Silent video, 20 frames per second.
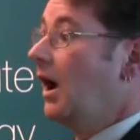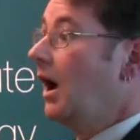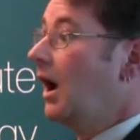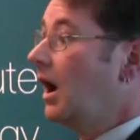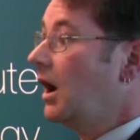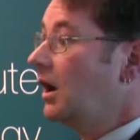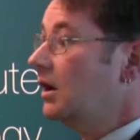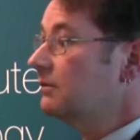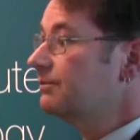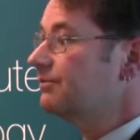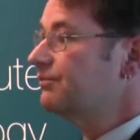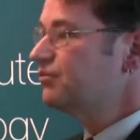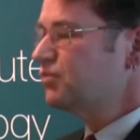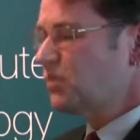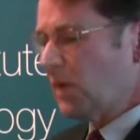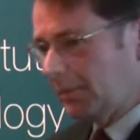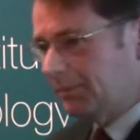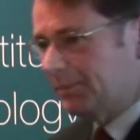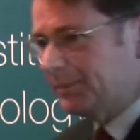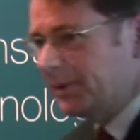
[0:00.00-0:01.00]
I'm
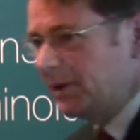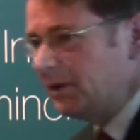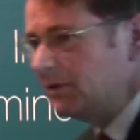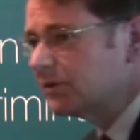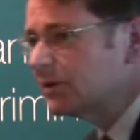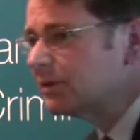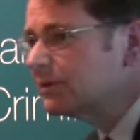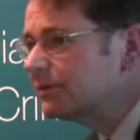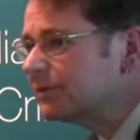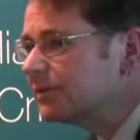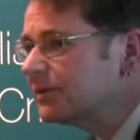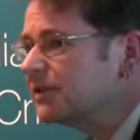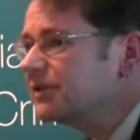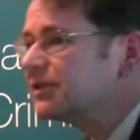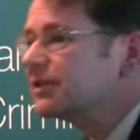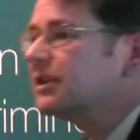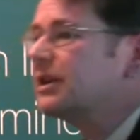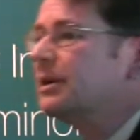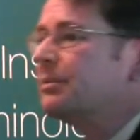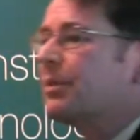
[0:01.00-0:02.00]
going to sort of
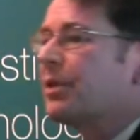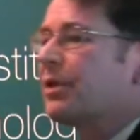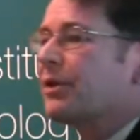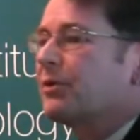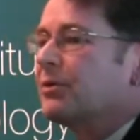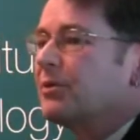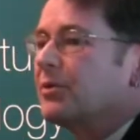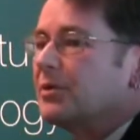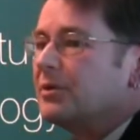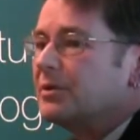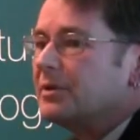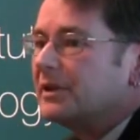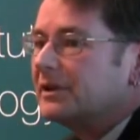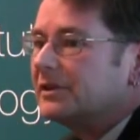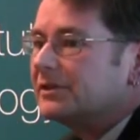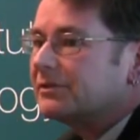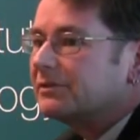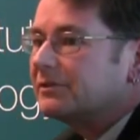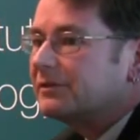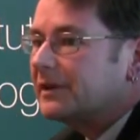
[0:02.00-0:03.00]
skip through
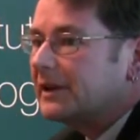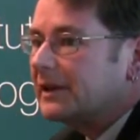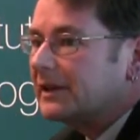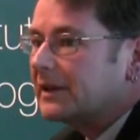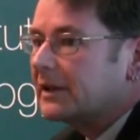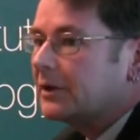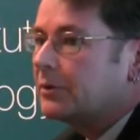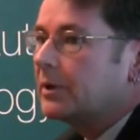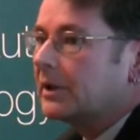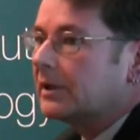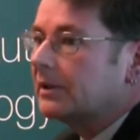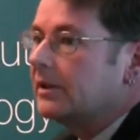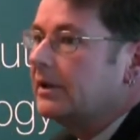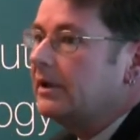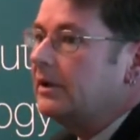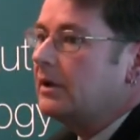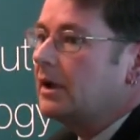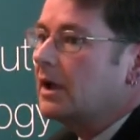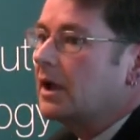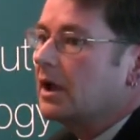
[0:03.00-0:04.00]
this fairly
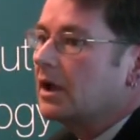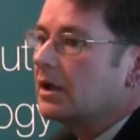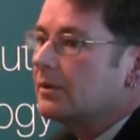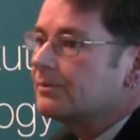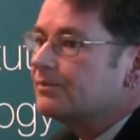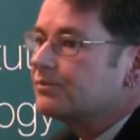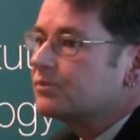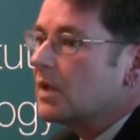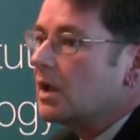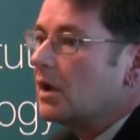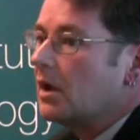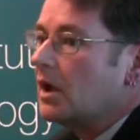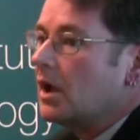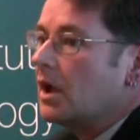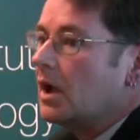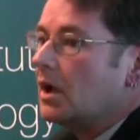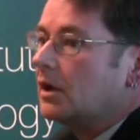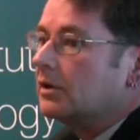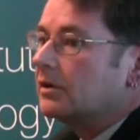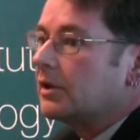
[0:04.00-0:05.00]
quickly.
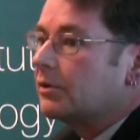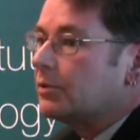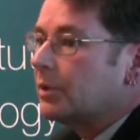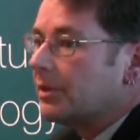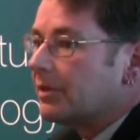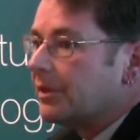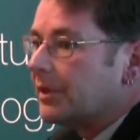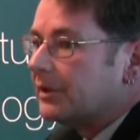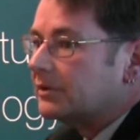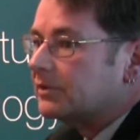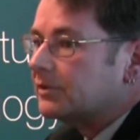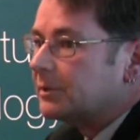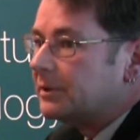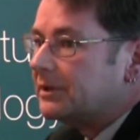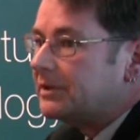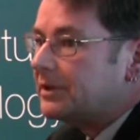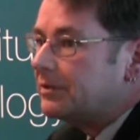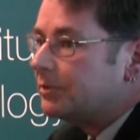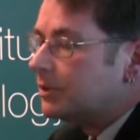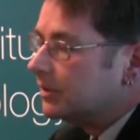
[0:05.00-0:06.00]
Another one of the things we did